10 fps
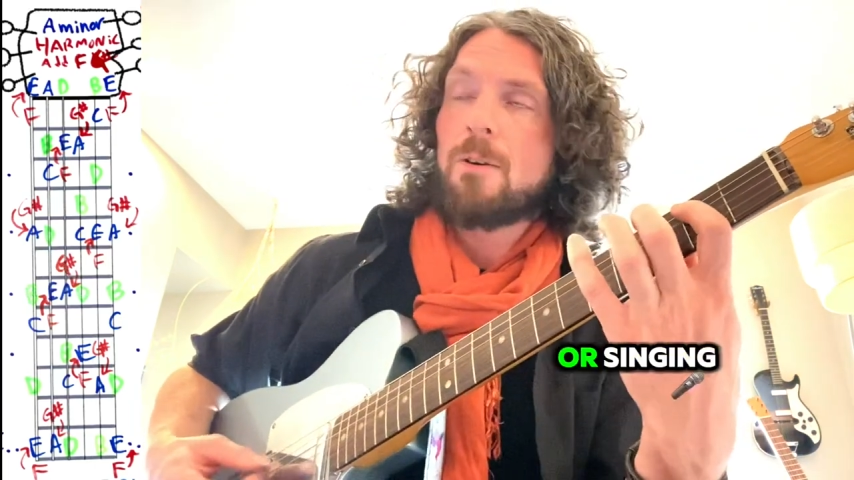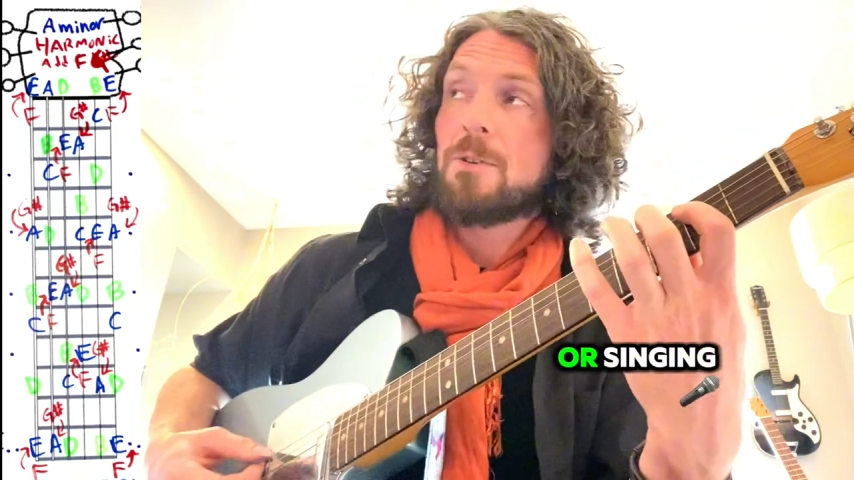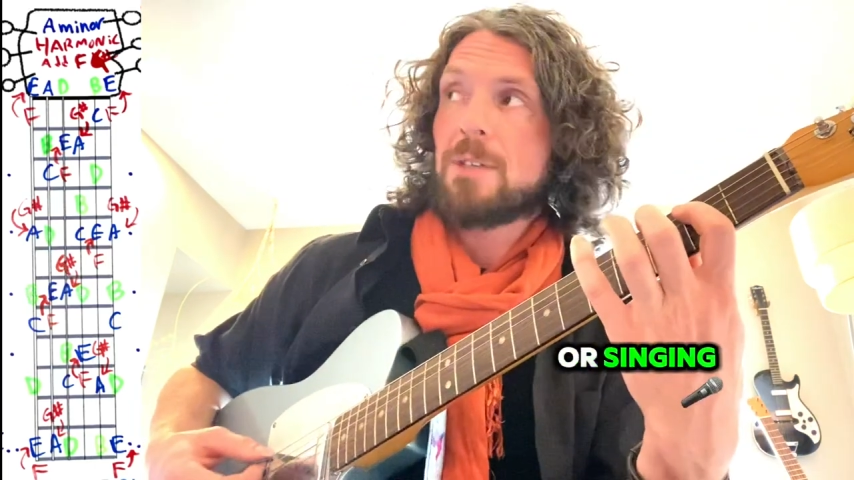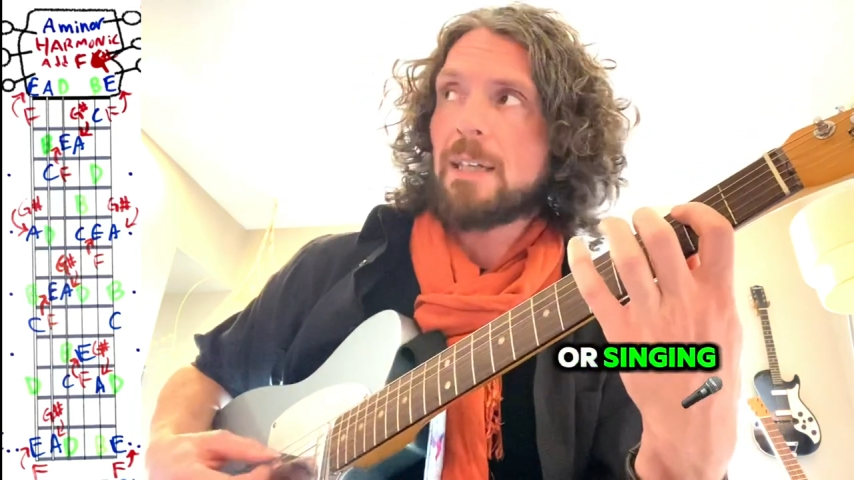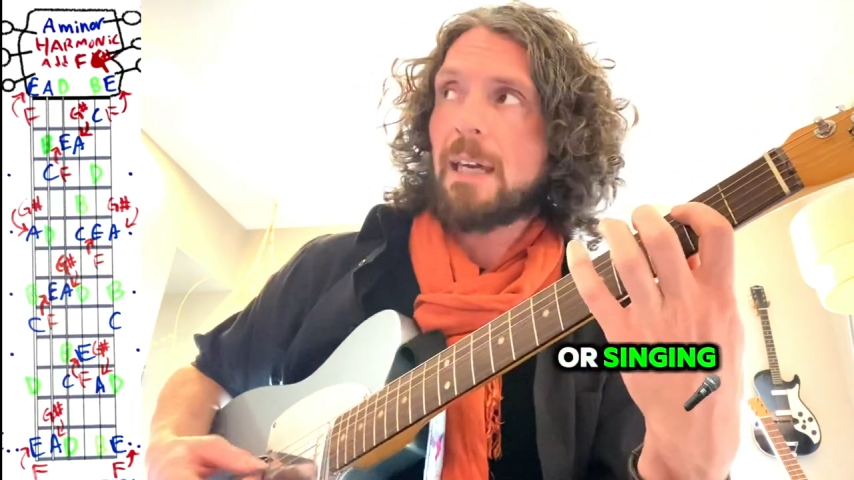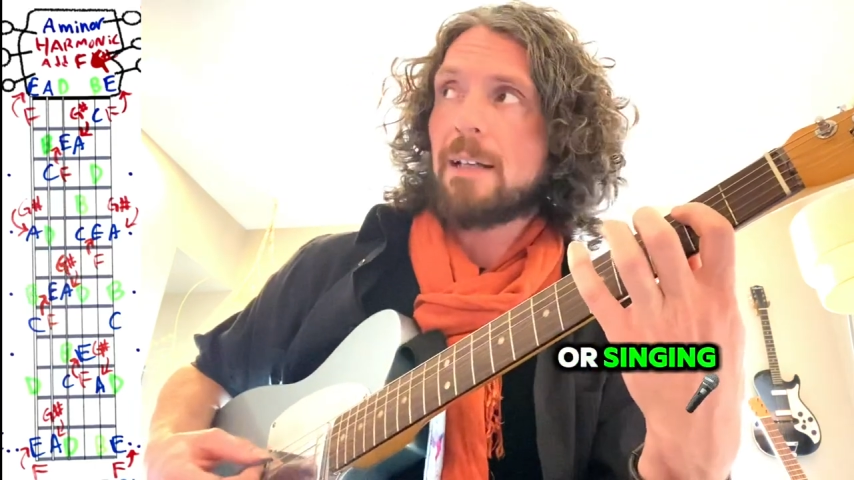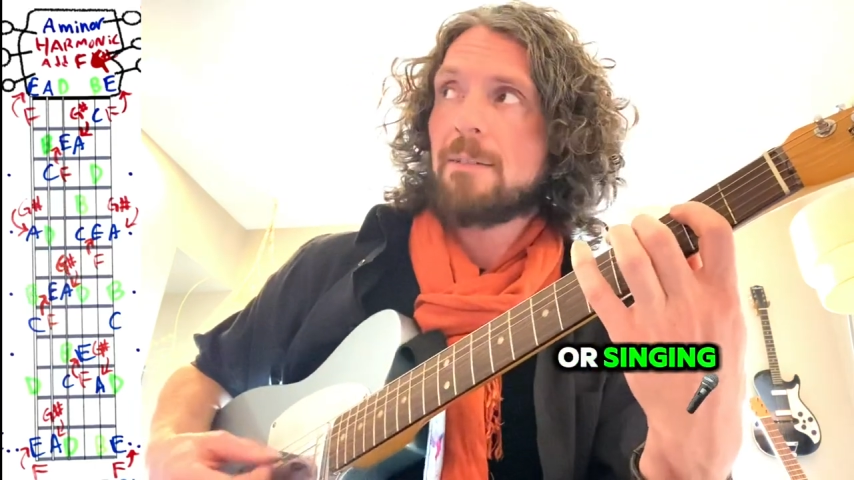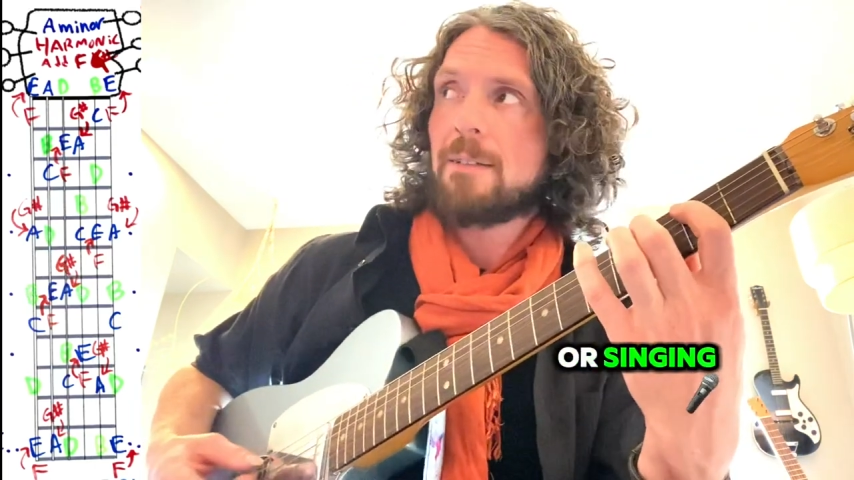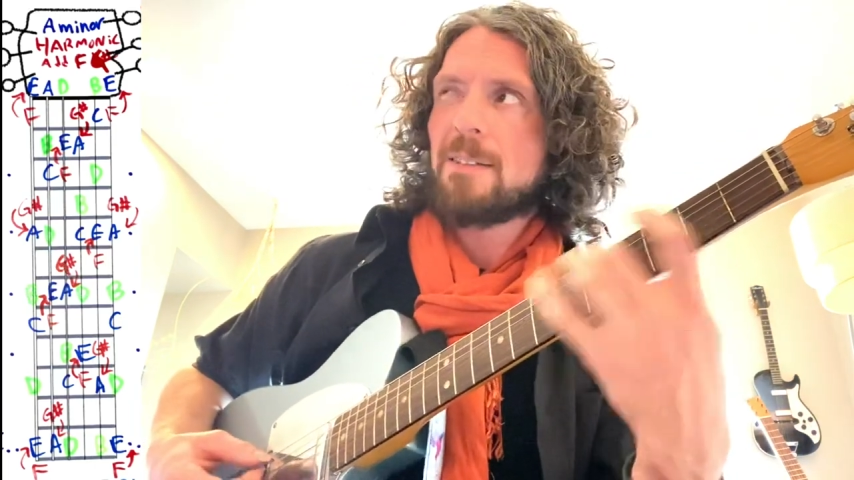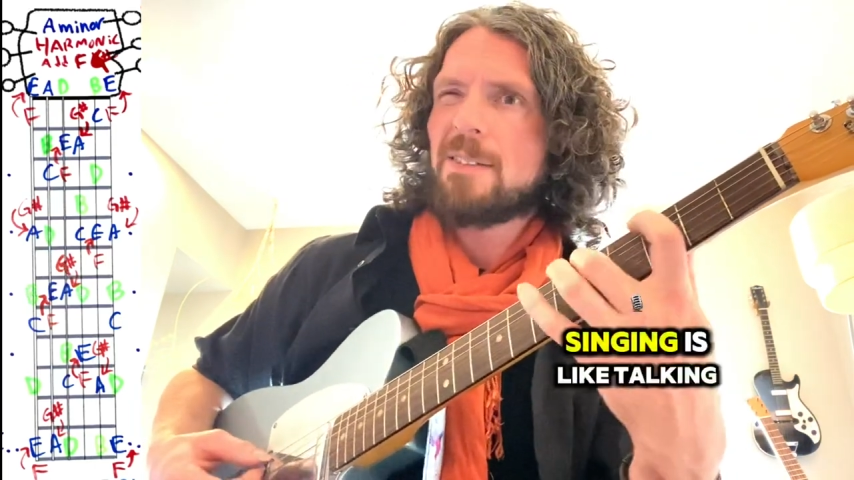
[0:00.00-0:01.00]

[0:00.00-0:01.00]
or singing.